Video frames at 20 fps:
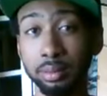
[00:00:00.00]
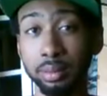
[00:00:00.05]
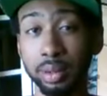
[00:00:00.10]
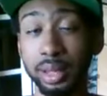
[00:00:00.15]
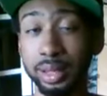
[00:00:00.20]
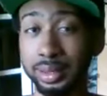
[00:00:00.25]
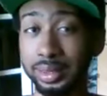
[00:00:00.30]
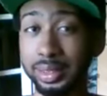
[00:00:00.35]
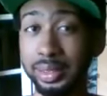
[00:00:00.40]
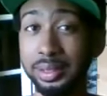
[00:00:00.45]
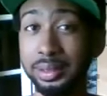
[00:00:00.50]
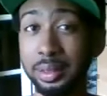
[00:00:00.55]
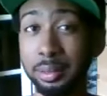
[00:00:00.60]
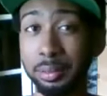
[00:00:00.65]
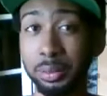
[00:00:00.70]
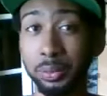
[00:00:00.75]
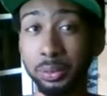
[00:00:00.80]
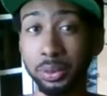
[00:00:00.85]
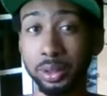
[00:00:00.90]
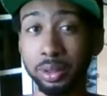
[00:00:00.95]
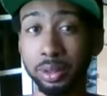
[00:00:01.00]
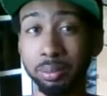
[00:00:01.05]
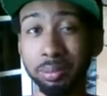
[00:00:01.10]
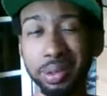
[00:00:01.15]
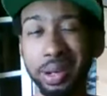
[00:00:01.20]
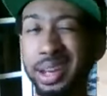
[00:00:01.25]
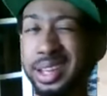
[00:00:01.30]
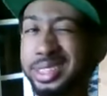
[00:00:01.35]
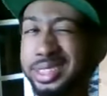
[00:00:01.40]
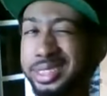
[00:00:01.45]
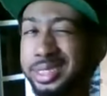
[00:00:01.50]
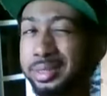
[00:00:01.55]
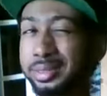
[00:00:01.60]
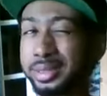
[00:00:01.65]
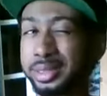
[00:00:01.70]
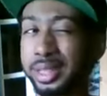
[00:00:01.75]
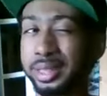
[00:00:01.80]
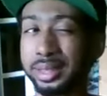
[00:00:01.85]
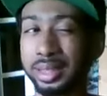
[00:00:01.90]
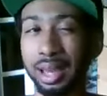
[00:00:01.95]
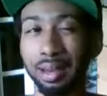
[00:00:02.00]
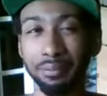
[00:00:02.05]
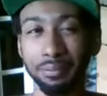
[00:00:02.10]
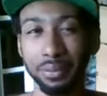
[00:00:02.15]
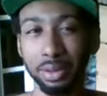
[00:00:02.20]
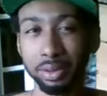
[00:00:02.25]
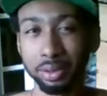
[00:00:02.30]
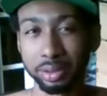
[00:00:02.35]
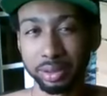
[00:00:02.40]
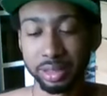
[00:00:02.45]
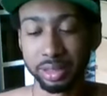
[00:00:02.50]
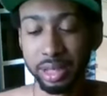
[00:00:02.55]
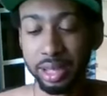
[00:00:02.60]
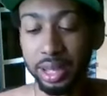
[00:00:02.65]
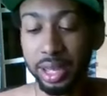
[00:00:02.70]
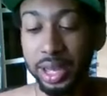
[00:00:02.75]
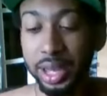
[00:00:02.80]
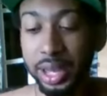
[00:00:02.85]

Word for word: Not the number one, but I should have said that first.